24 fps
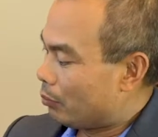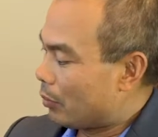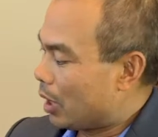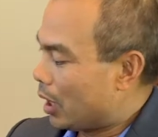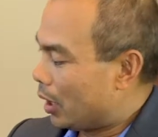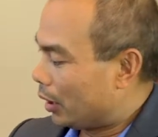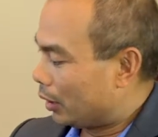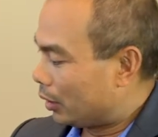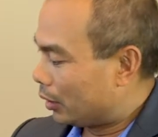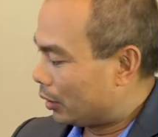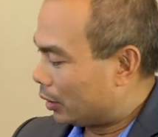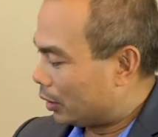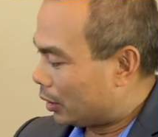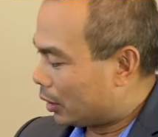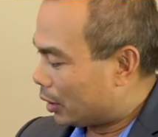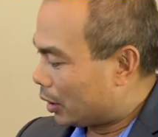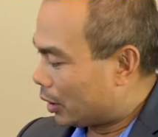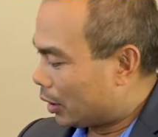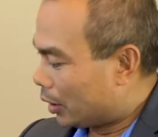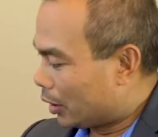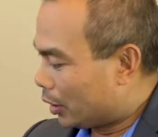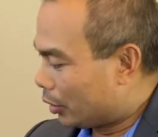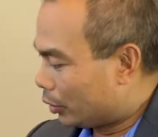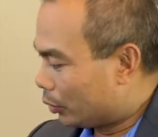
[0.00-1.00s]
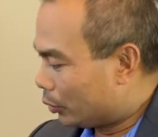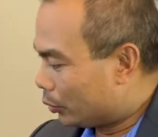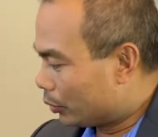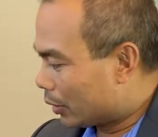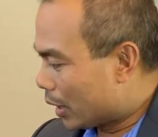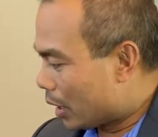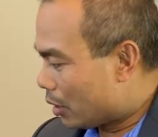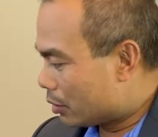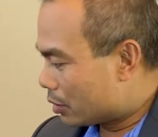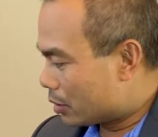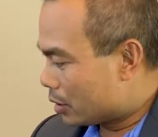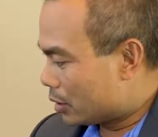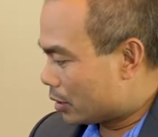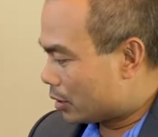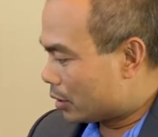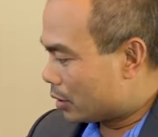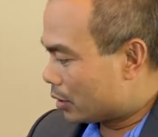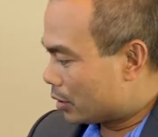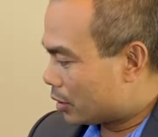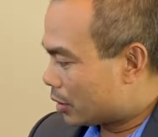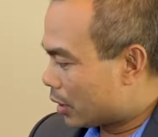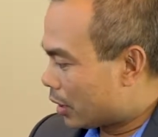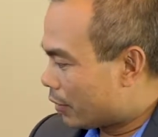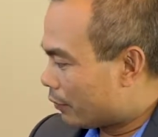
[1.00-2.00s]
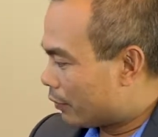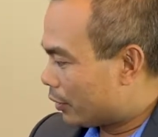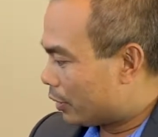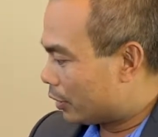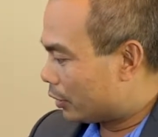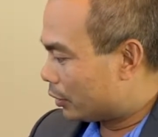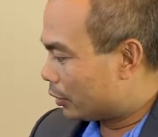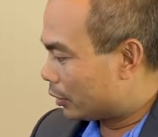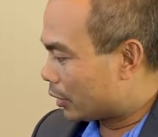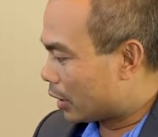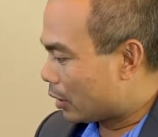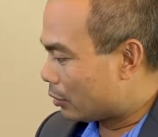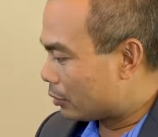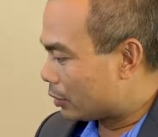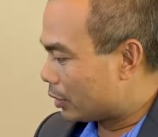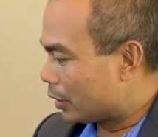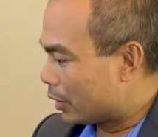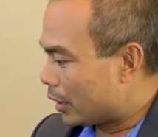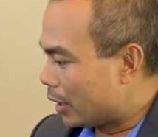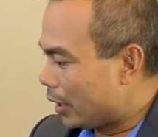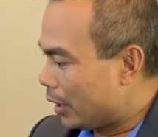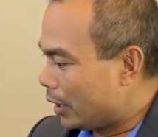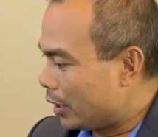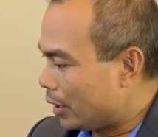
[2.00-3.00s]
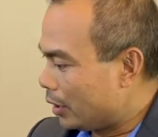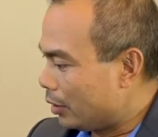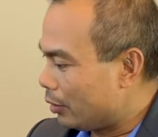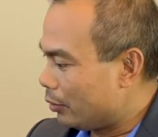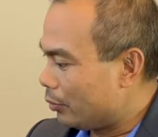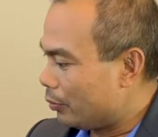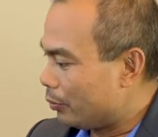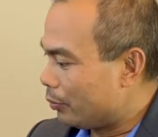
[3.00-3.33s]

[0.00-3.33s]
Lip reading: But in 2007 and 2008,